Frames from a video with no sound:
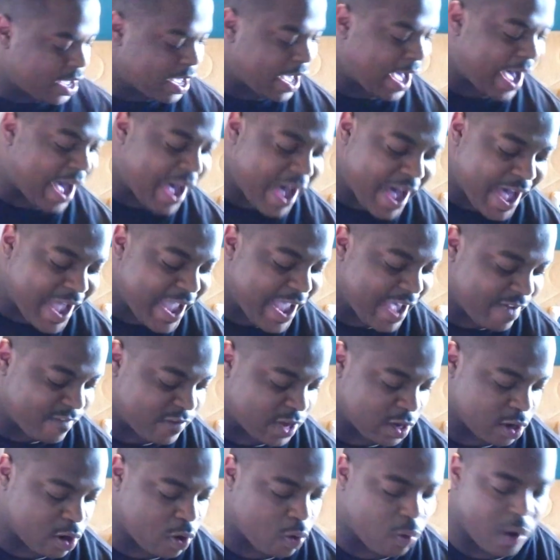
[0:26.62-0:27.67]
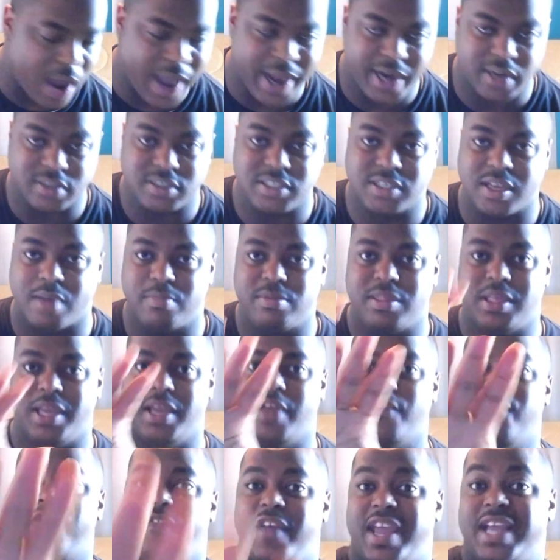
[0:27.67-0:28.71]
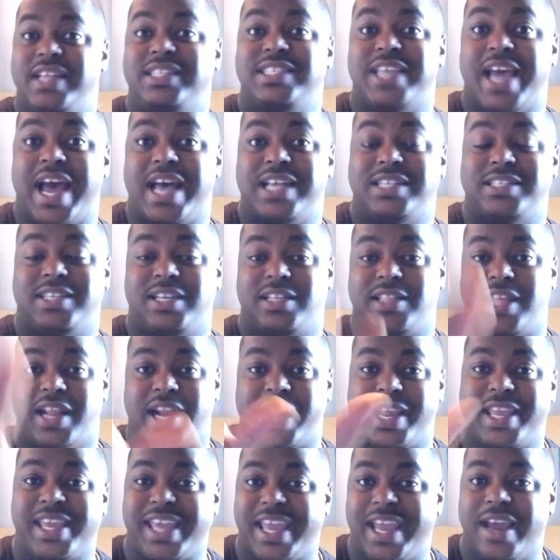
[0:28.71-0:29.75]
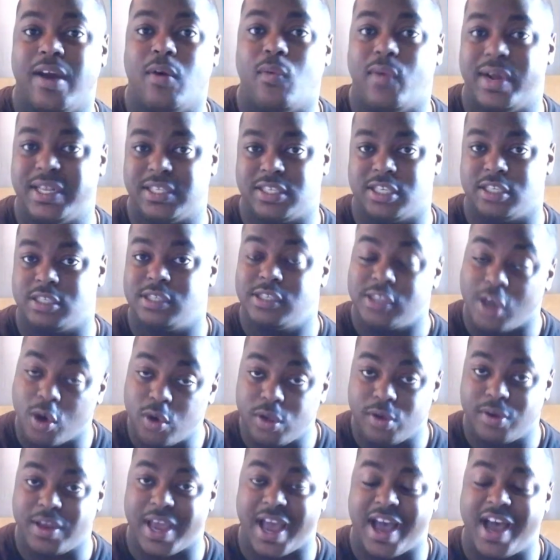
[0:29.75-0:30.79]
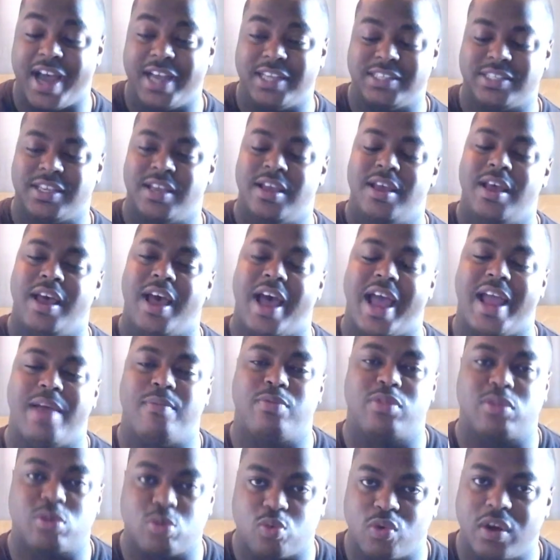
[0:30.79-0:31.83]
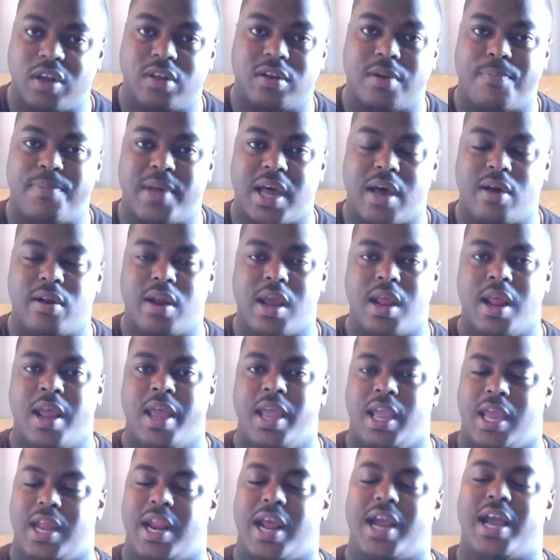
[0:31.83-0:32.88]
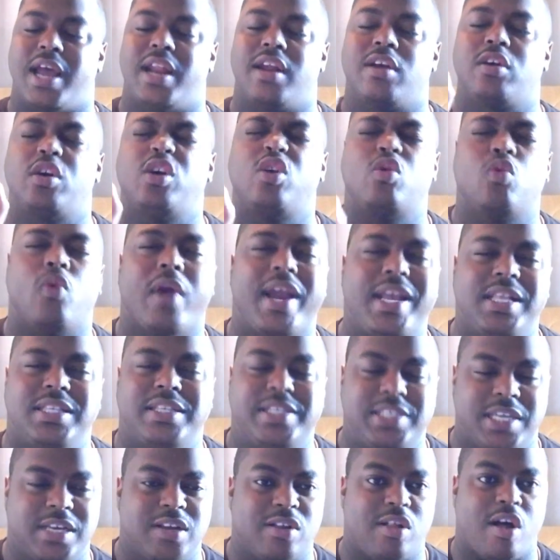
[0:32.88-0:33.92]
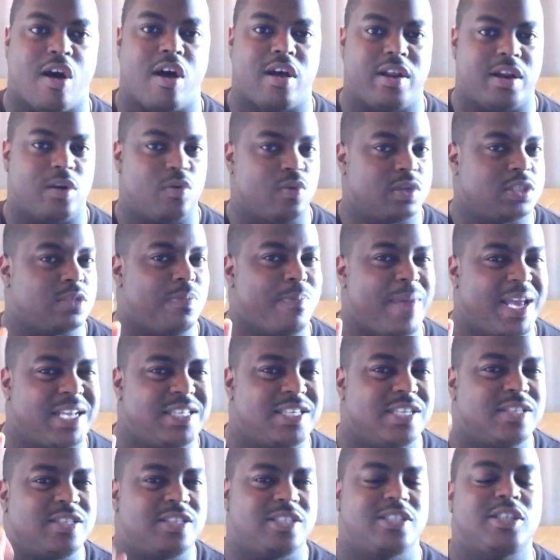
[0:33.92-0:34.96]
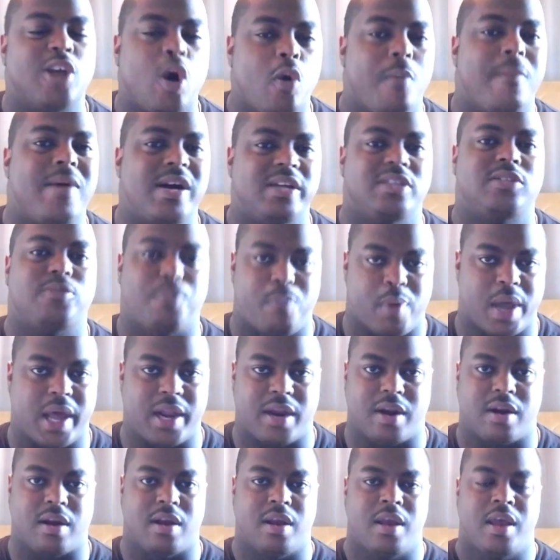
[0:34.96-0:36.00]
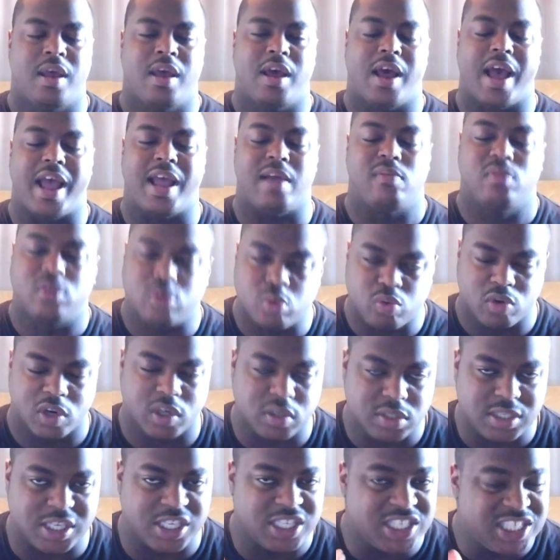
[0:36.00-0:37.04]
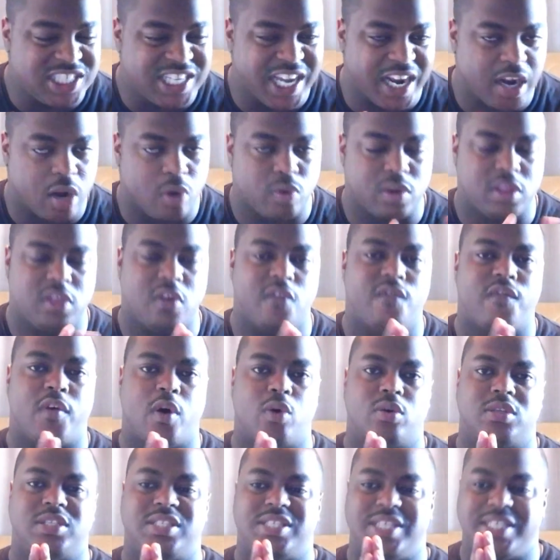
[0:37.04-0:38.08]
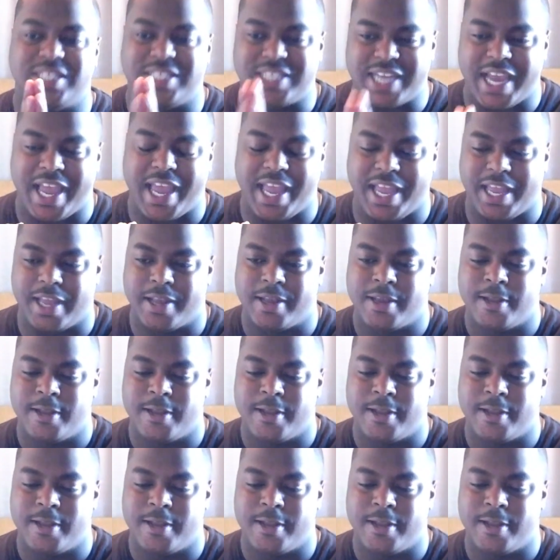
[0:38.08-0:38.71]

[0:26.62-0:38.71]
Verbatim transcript: I have acquired something fantastic that I can't wait to show you guys. I am thrilled about it, and I got a great deal on it, which makes it so much better I am thrilled to share it with you folks today.